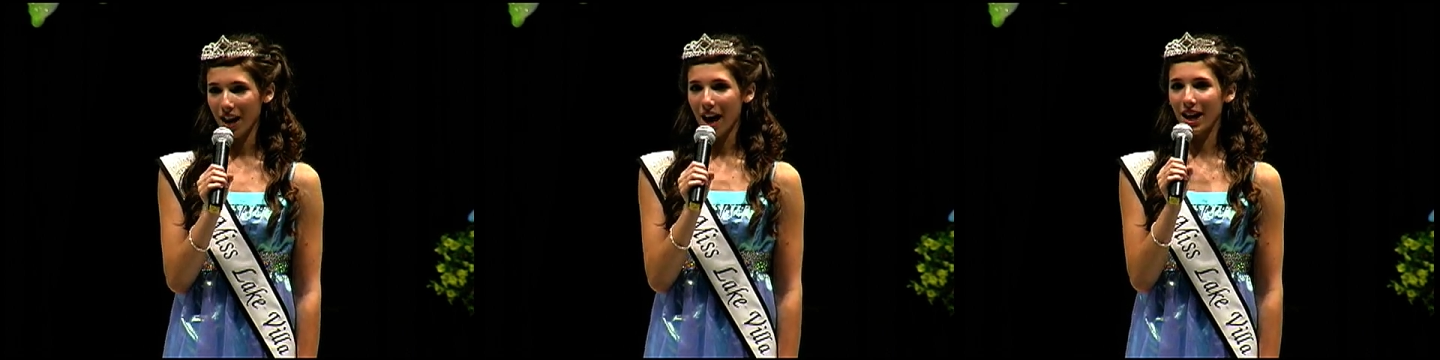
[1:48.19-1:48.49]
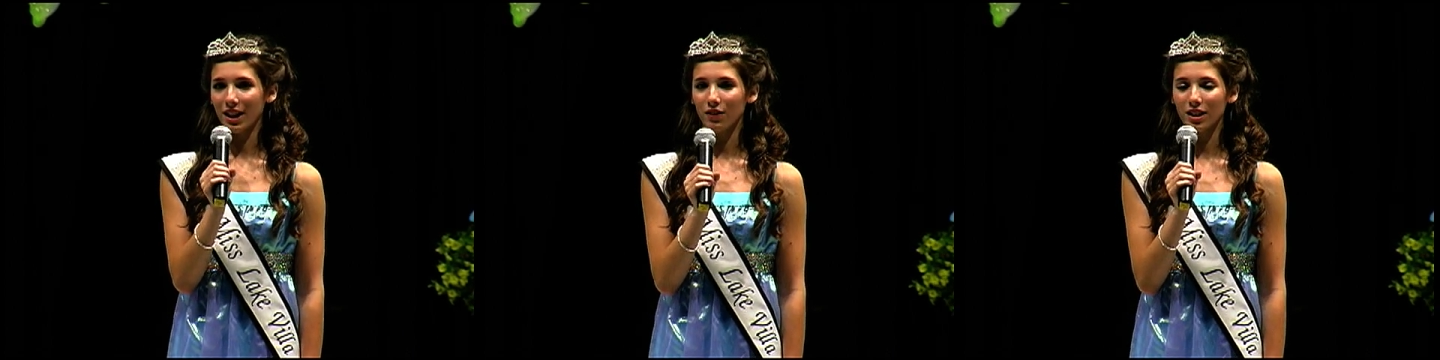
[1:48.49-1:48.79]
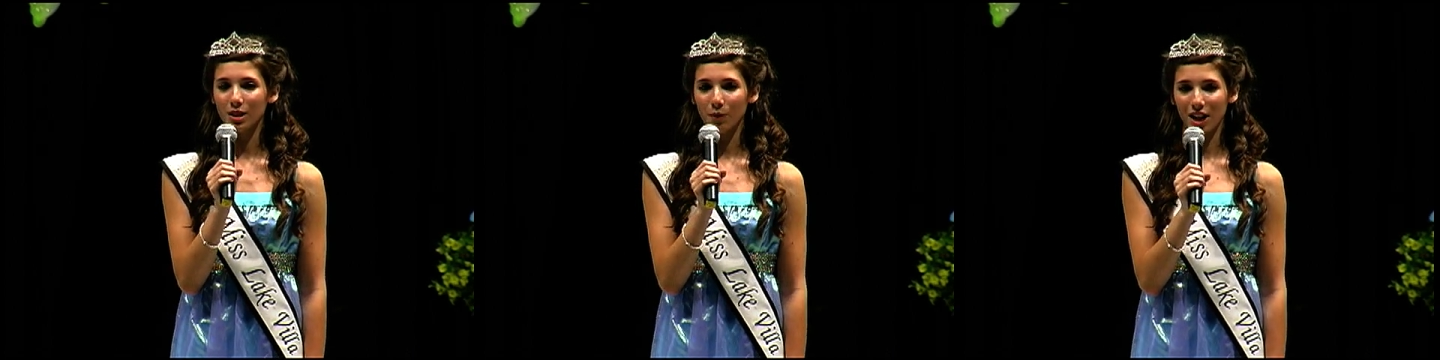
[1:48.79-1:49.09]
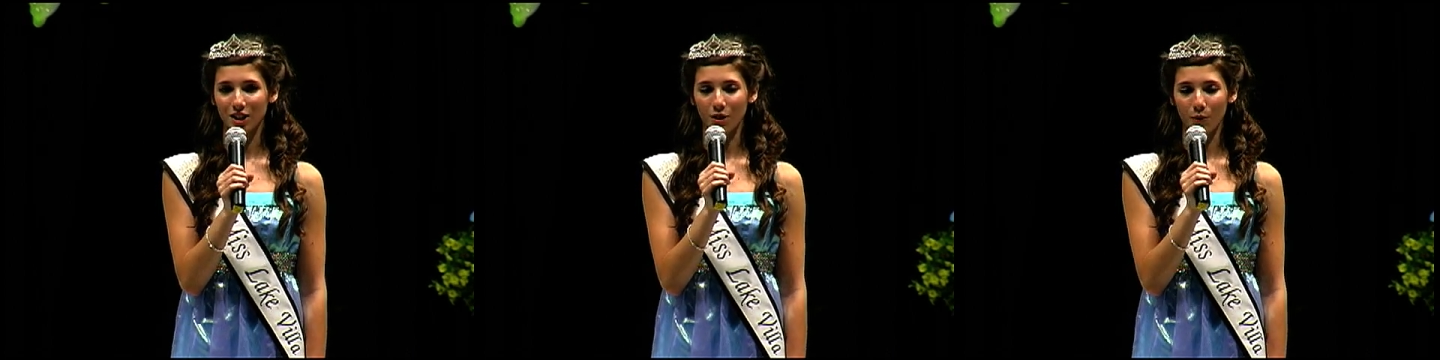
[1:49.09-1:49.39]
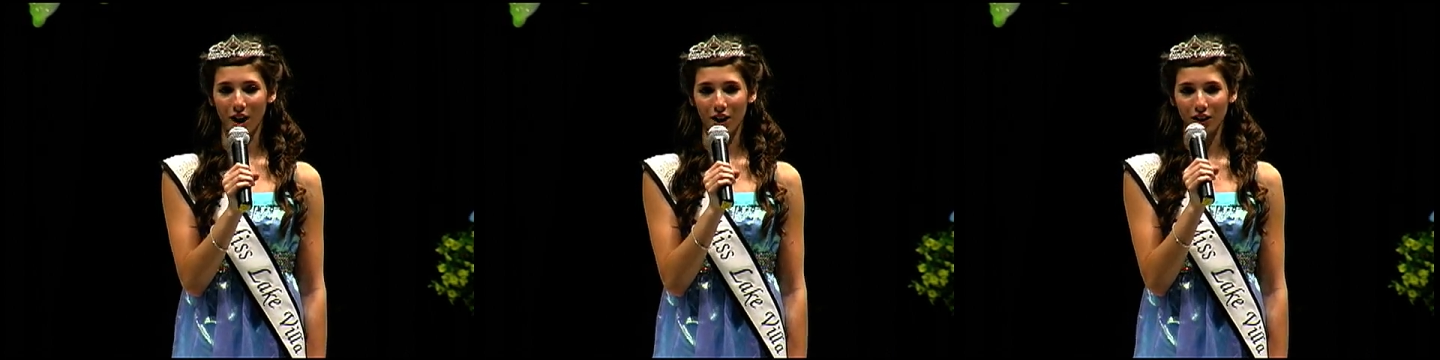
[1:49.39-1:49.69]
and even the splash of the
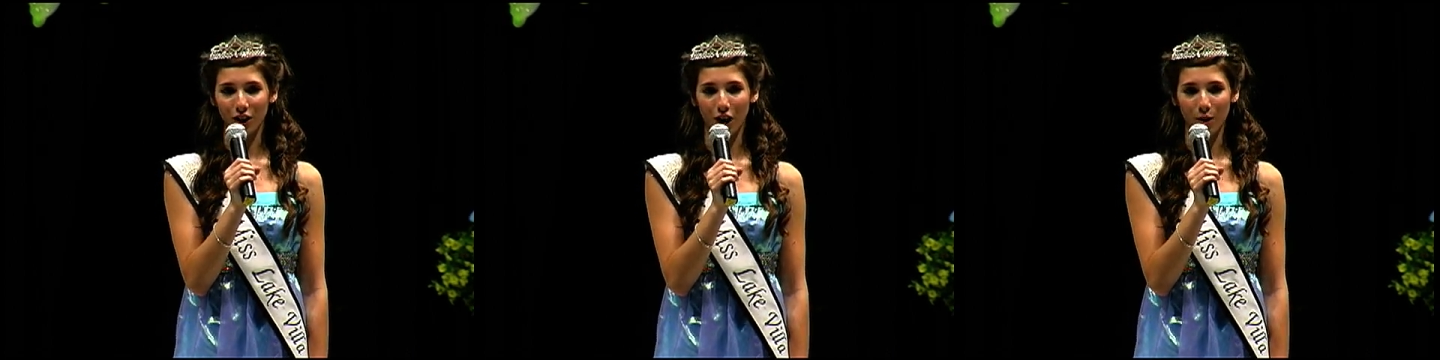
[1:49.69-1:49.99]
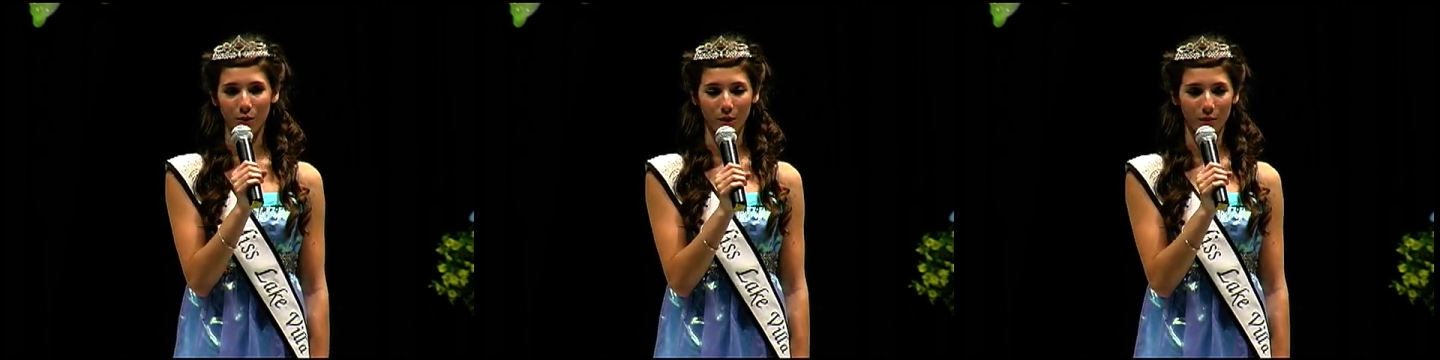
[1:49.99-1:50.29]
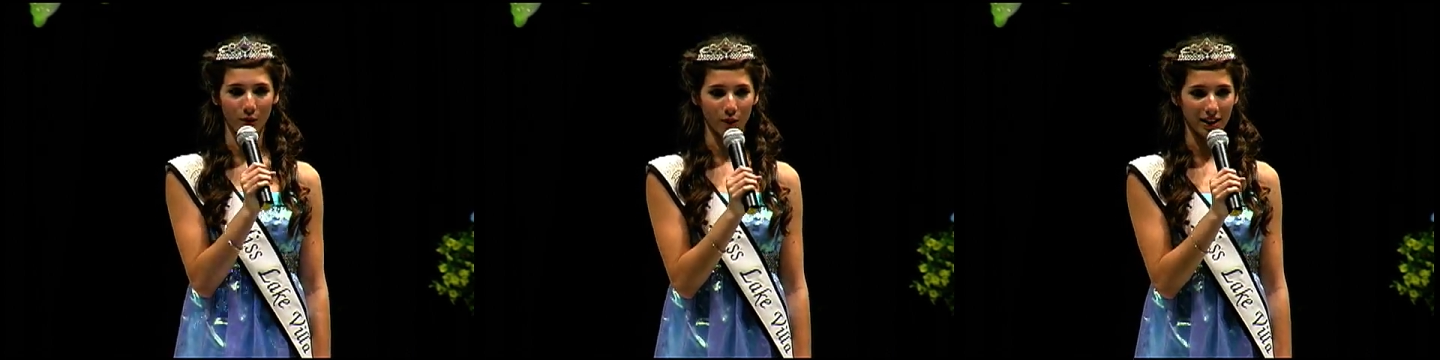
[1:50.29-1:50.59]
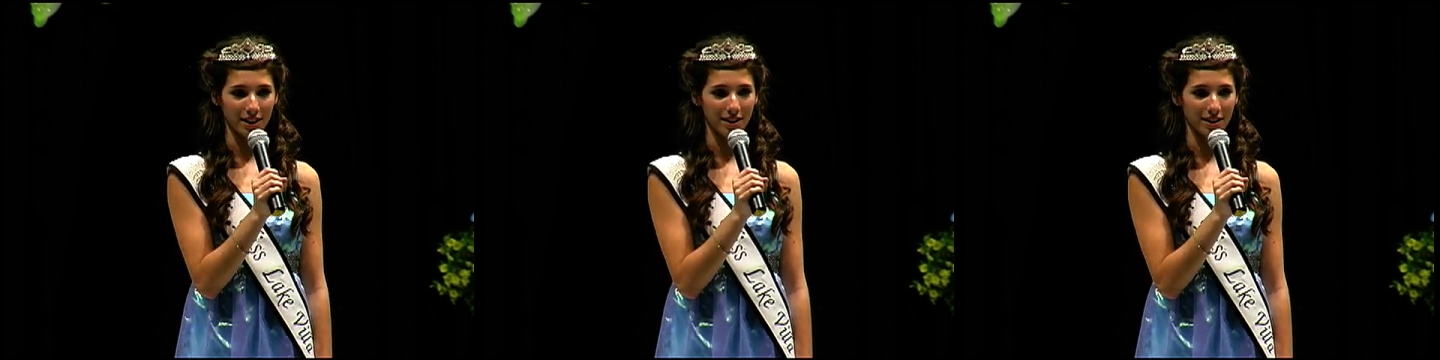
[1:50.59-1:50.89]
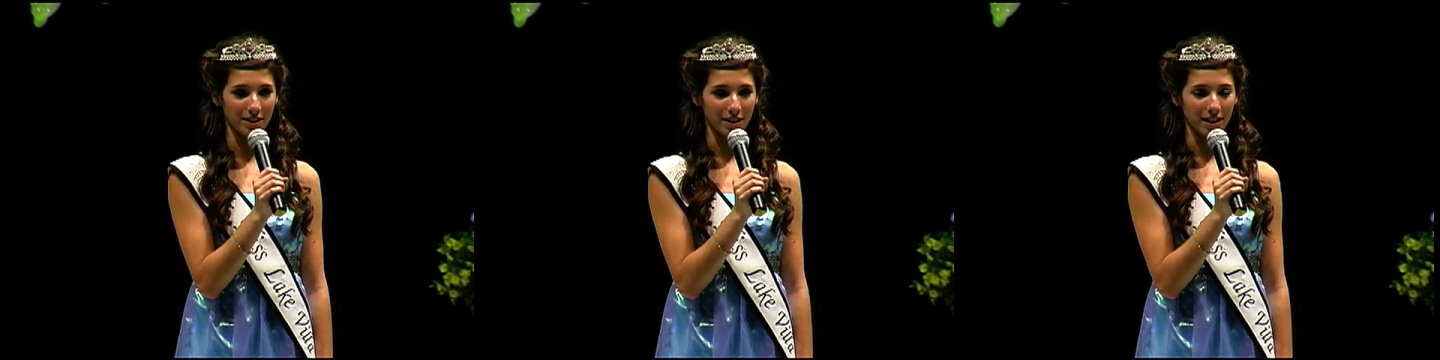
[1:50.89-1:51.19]
water at the cardboard boat
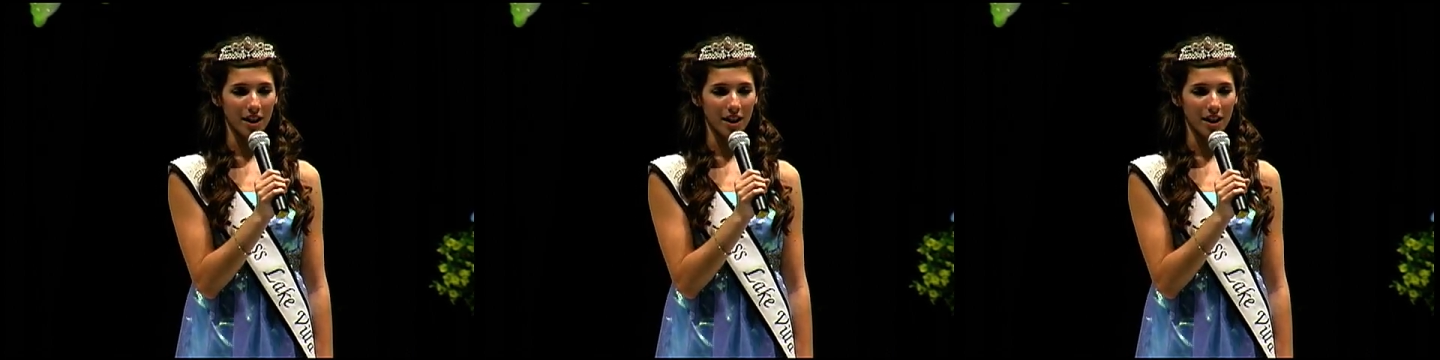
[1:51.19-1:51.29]
races.